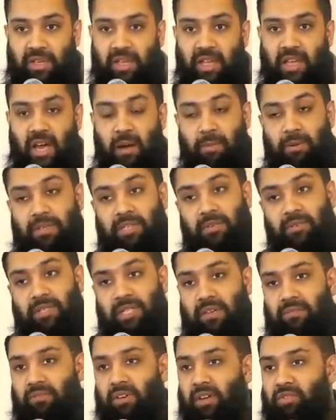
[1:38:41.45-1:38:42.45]
Okay, up until
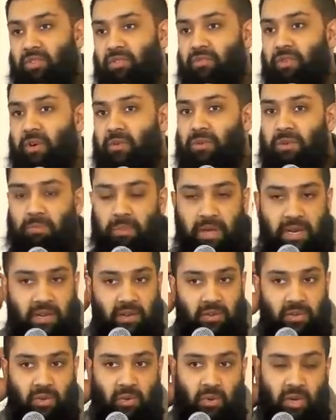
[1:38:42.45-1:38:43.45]
700 fold,
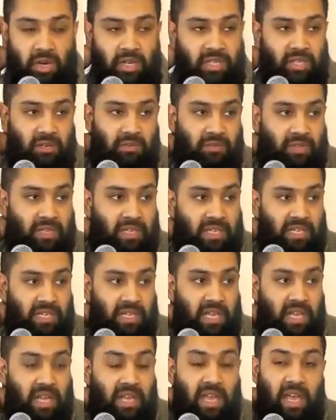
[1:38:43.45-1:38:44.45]
depending on the quality of the
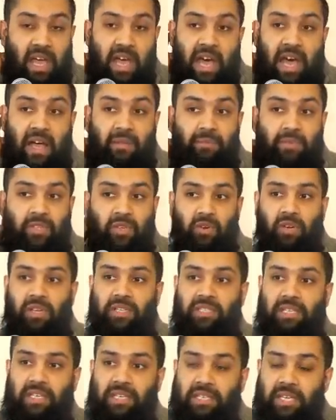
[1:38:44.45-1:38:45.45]
deed. And the
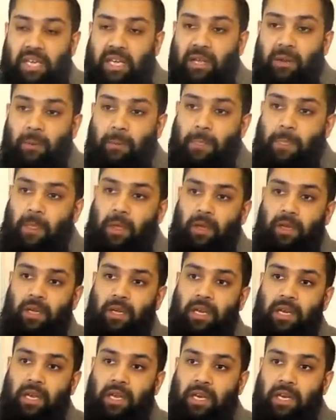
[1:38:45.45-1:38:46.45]
scholars, they say,
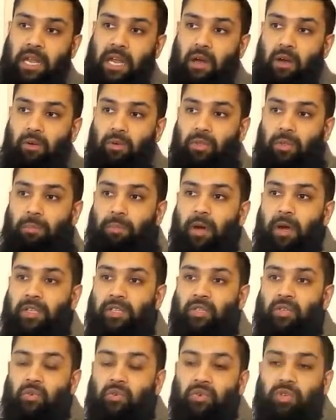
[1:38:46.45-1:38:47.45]
now, the
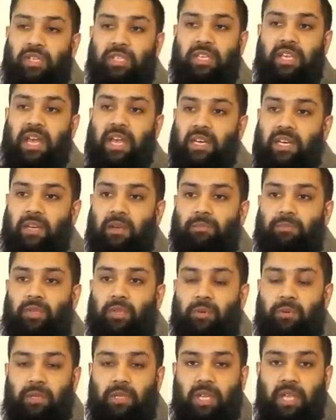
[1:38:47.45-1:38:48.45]
person who doesn't end up
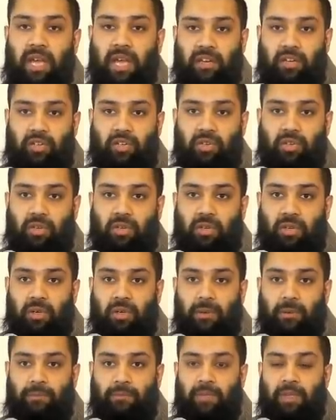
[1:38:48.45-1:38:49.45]
doing the action,
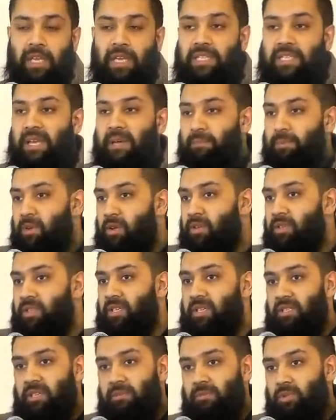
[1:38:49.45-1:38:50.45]
is that
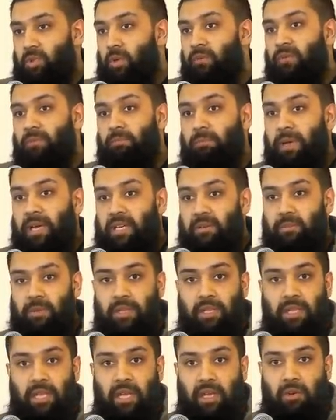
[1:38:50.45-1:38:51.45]
because there's some sort of
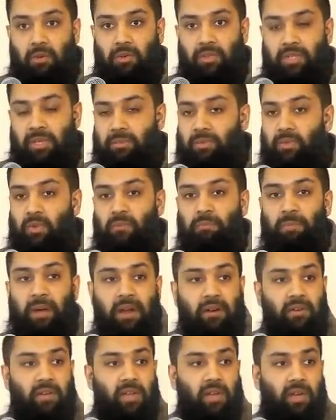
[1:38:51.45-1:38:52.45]
impediment there or some sort of
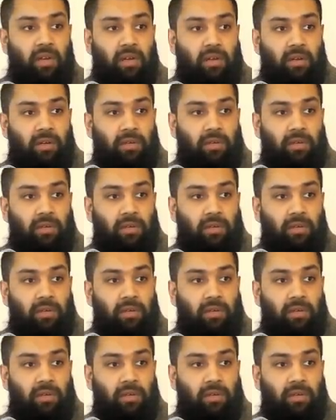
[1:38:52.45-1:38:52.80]
barrier?